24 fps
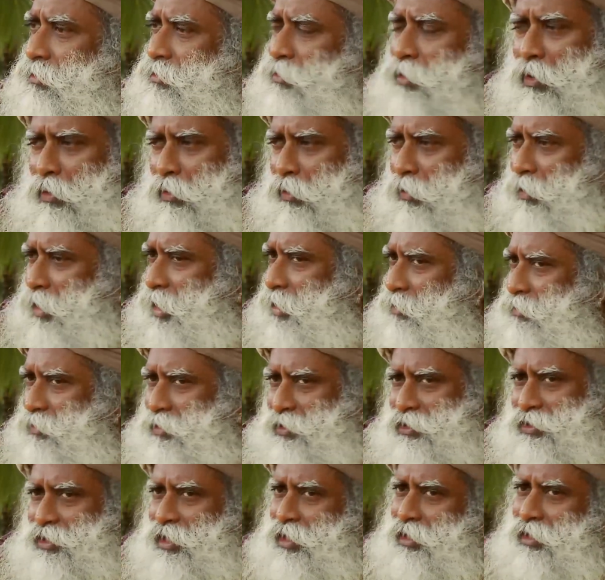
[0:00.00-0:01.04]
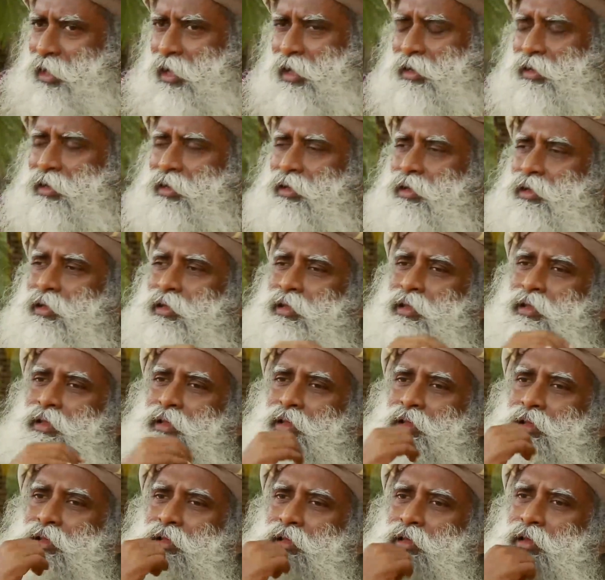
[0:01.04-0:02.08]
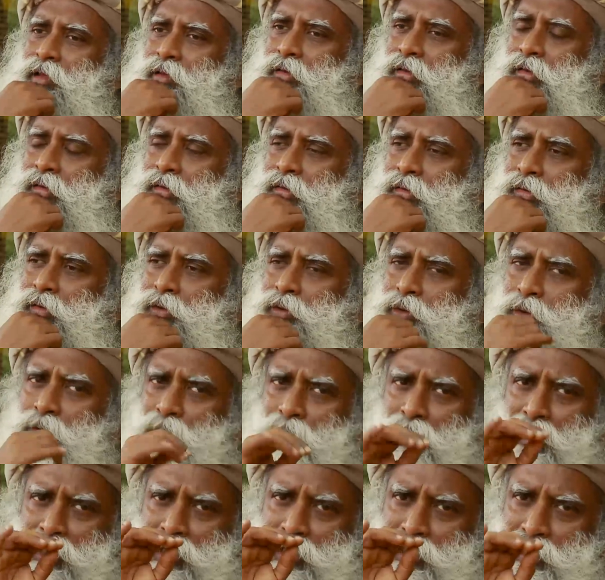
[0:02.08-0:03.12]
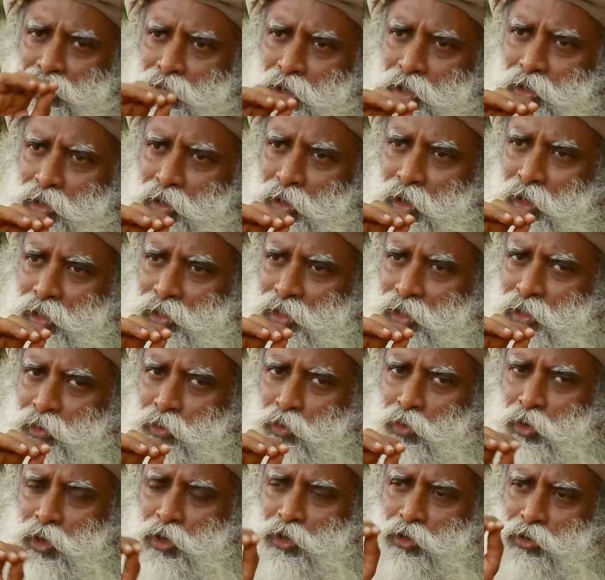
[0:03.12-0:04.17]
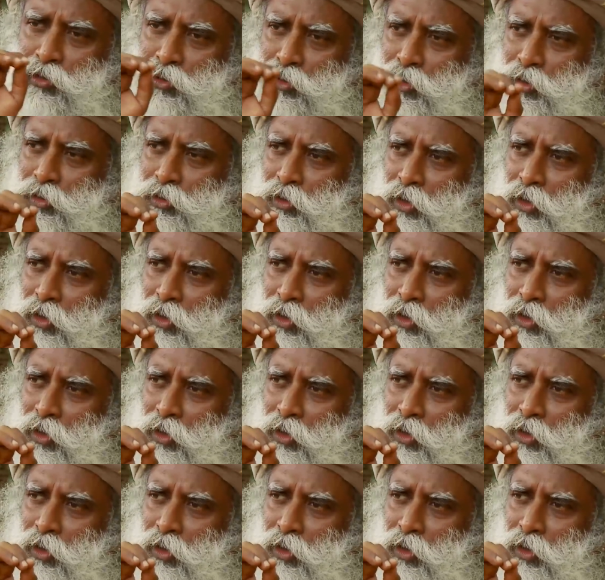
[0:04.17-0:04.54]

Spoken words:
No, I wouldn't say that. Knowing is not causing… what you know,